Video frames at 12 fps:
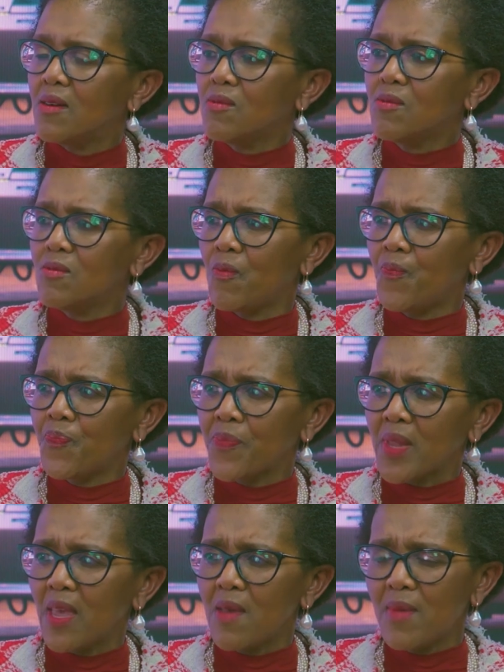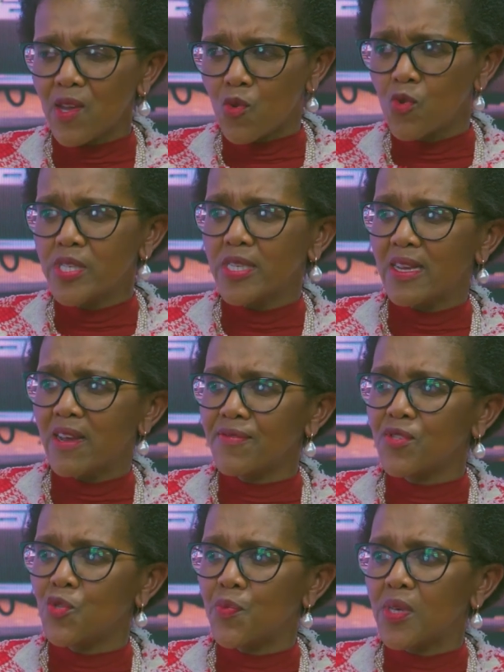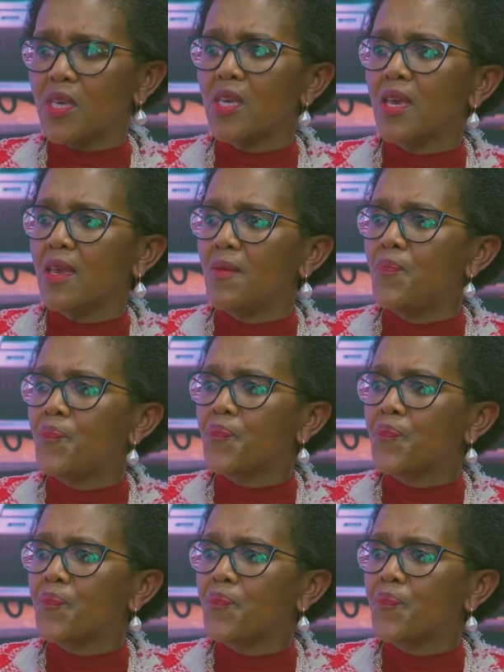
oh, am I good enough to be here?